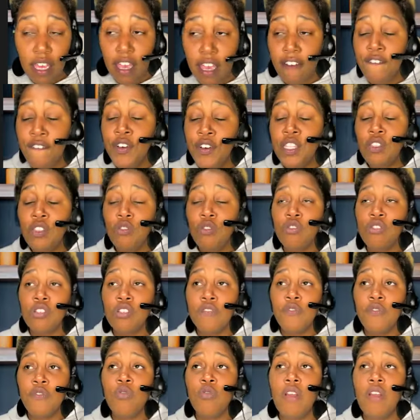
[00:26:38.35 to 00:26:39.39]
for those of
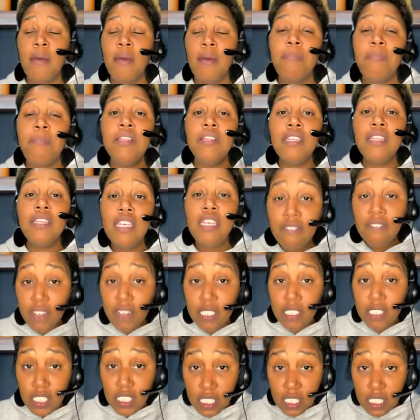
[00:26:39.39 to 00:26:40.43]
you that believe in
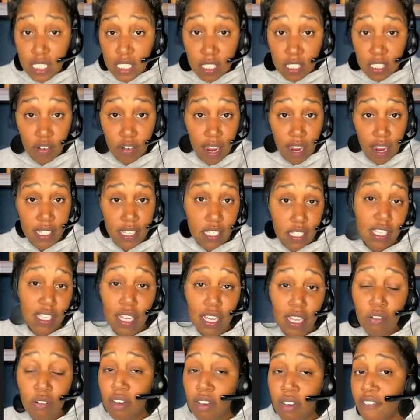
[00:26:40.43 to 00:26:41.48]
Jesus Christ, because I know
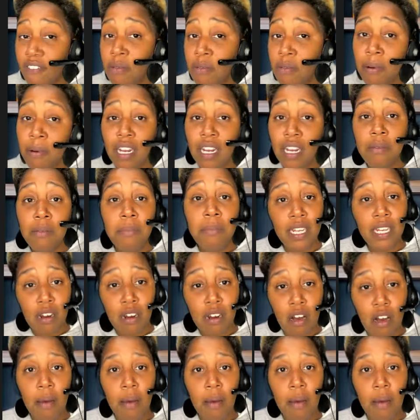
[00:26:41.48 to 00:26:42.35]
everybody may not,